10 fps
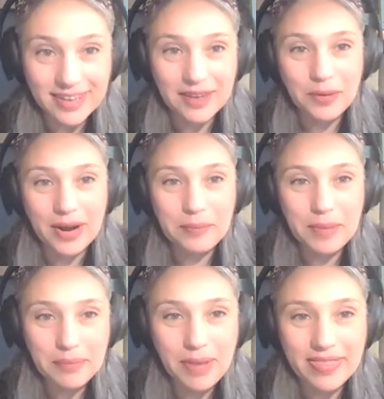And what I
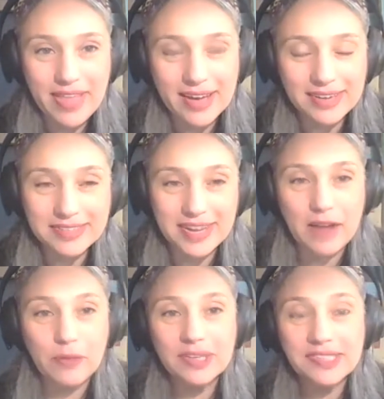mean by that is that
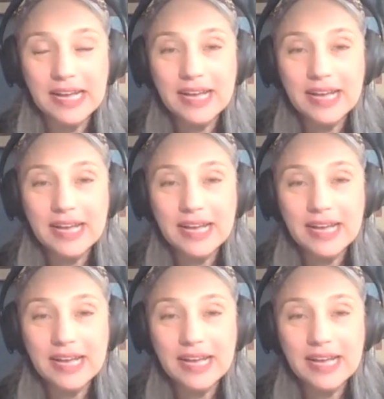I was